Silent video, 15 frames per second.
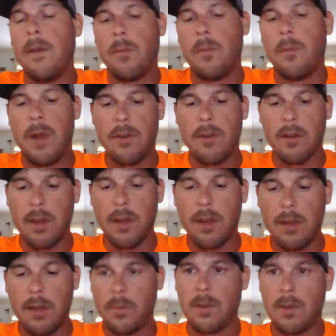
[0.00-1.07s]
Whenever you're
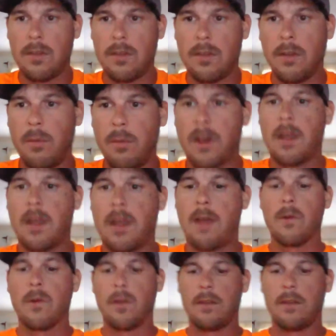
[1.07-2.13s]
cutting with the brick
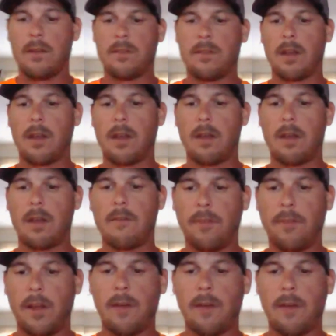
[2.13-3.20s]
hammer, instead of cutting
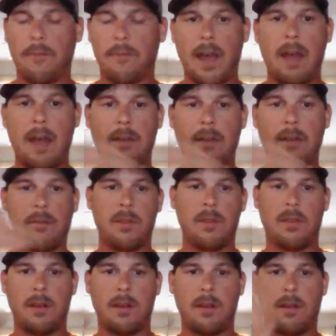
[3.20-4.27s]
flat
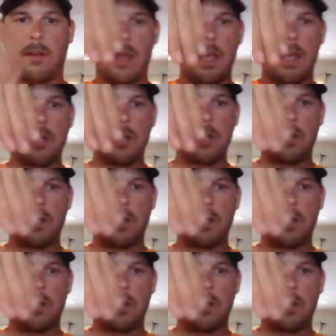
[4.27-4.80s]
with the edge